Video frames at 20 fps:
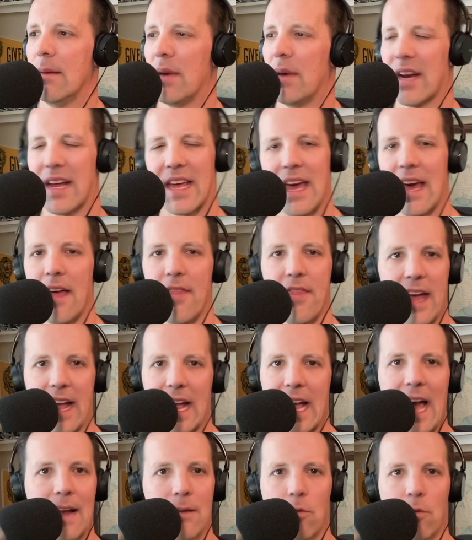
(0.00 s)
But again, they
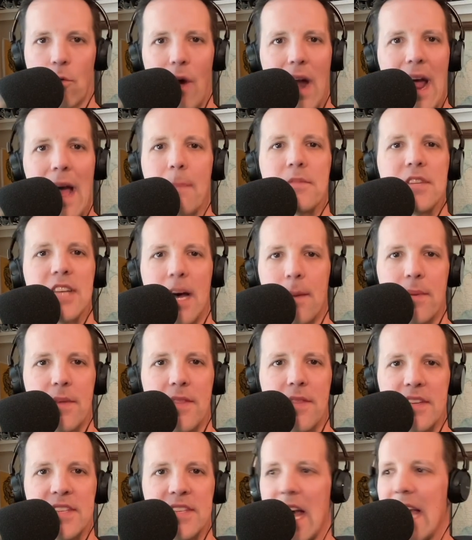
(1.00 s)
got wrapped up
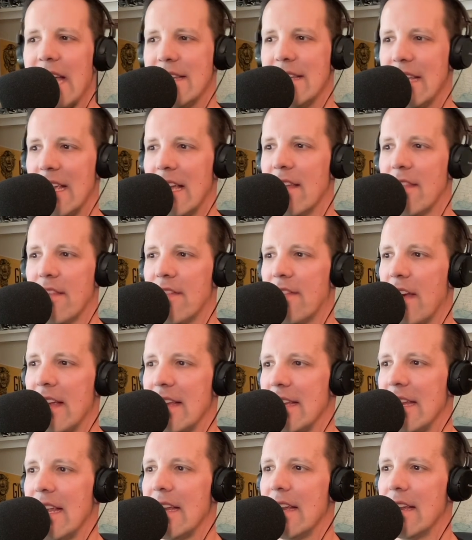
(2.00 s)
in this idea that
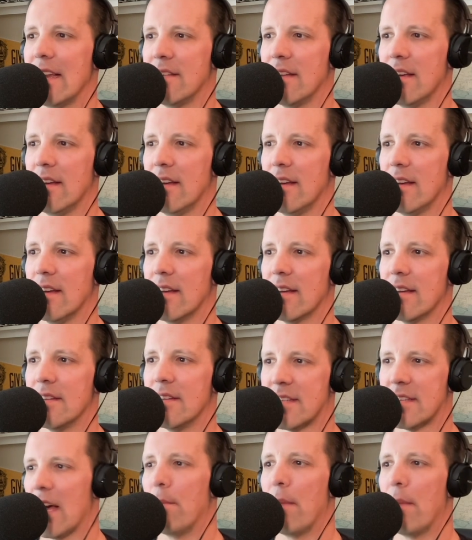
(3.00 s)
they needed
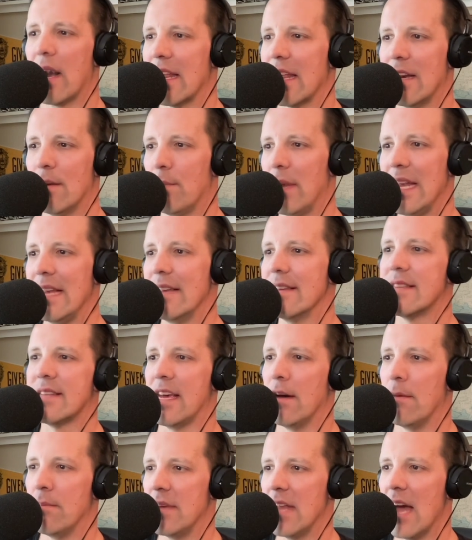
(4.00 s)
somebody to beat
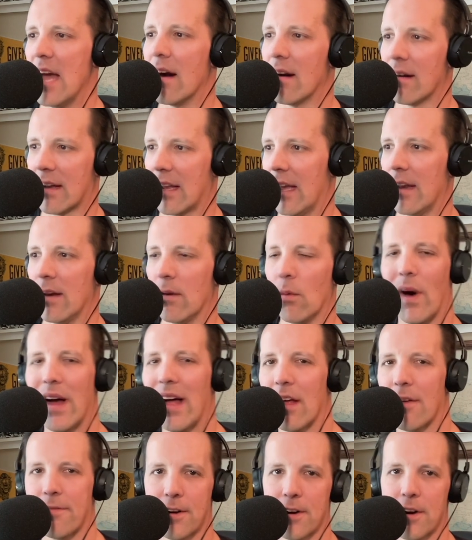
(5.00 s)
Tim Duncan.
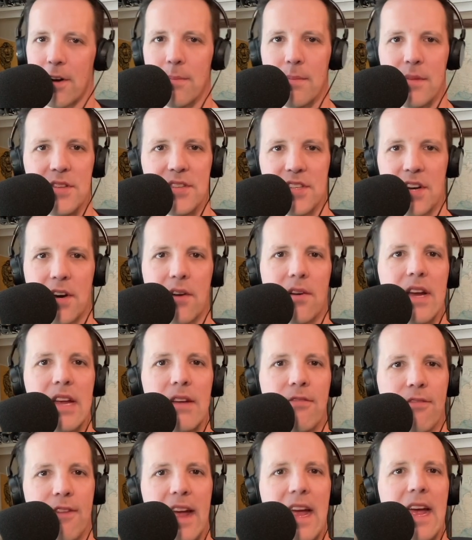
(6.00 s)
Well, if you're a Missouri
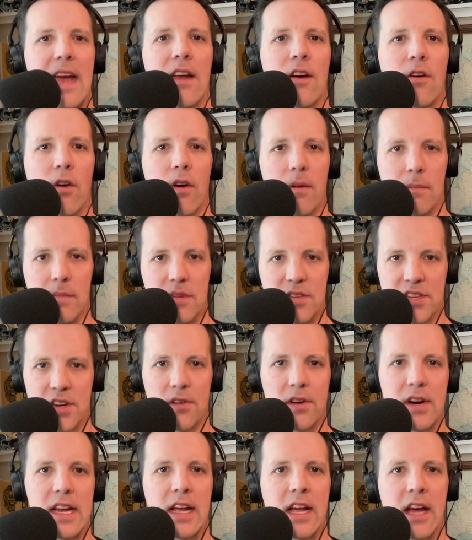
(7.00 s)
fan or a
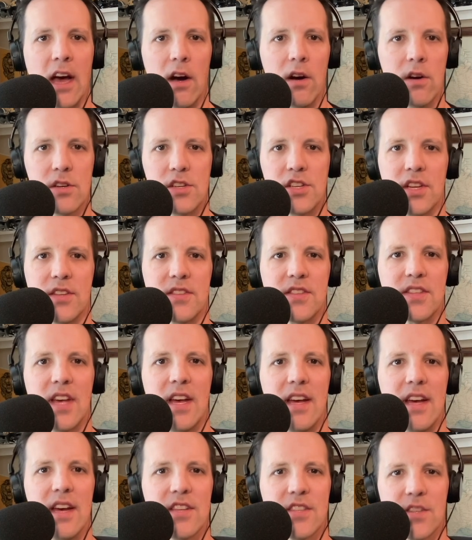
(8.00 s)
Missouri coach, it's
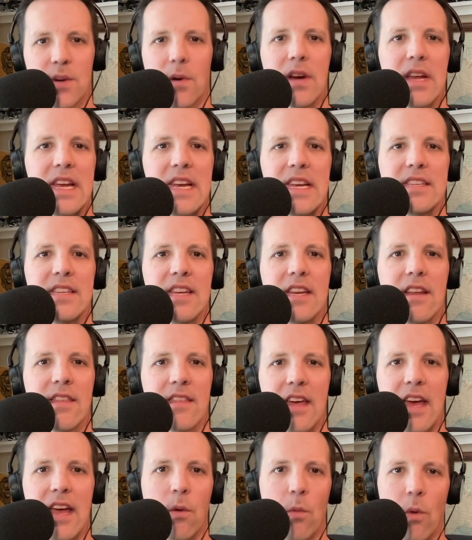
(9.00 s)
sort of easy to
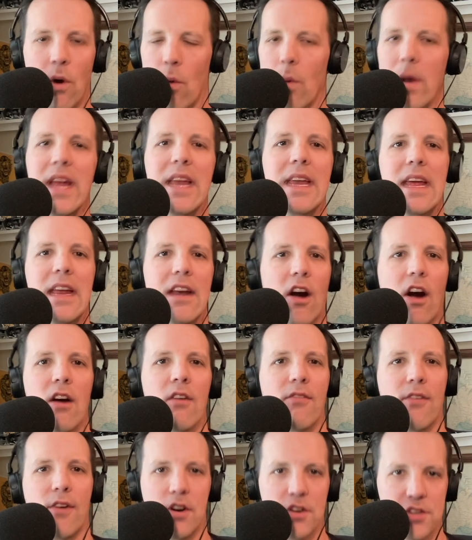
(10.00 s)
think, well, we need our
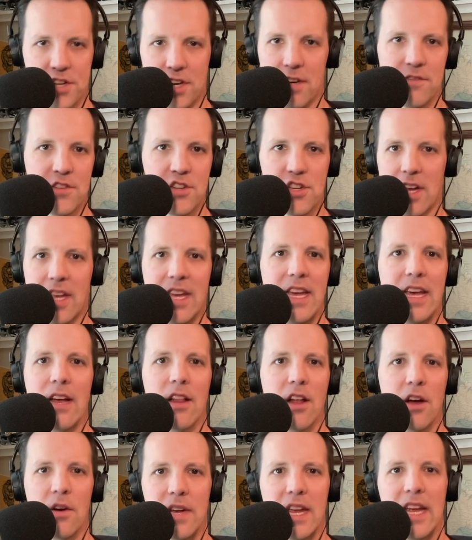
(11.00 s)
version of
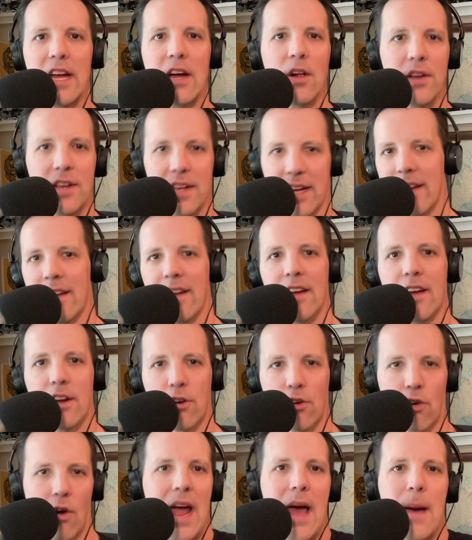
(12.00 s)
Shaquille O'Neal to
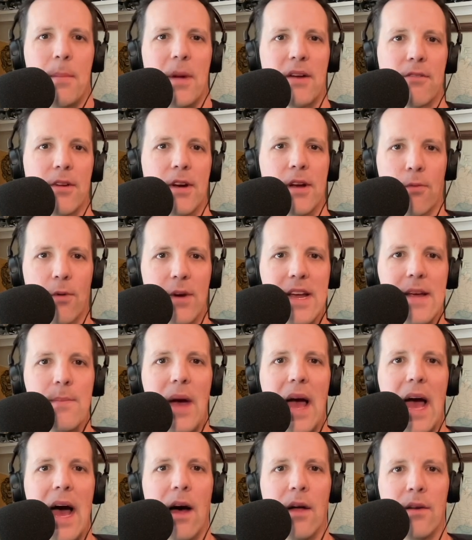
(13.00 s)
grab every
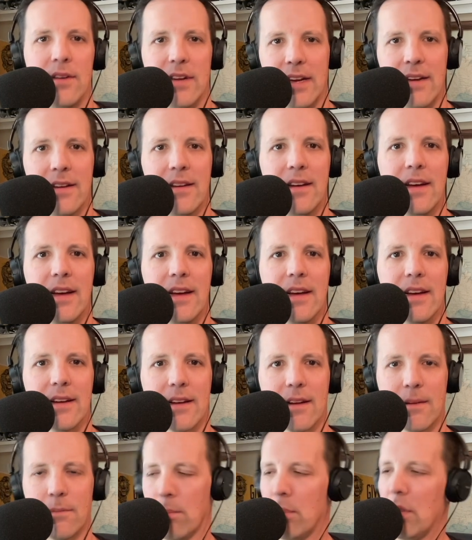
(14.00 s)
rebound and
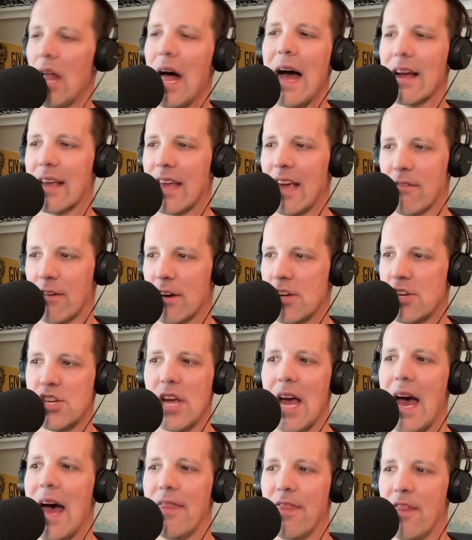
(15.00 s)
block every
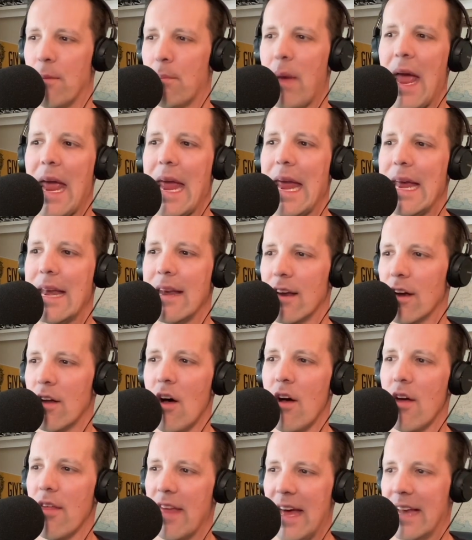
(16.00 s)
shot in the paint and
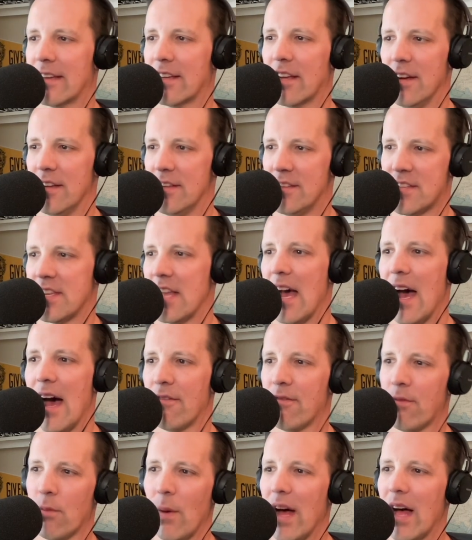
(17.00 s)
all that good
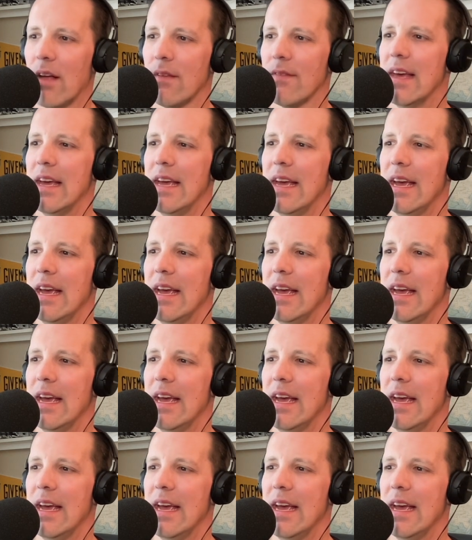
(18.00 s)
stuff. Well,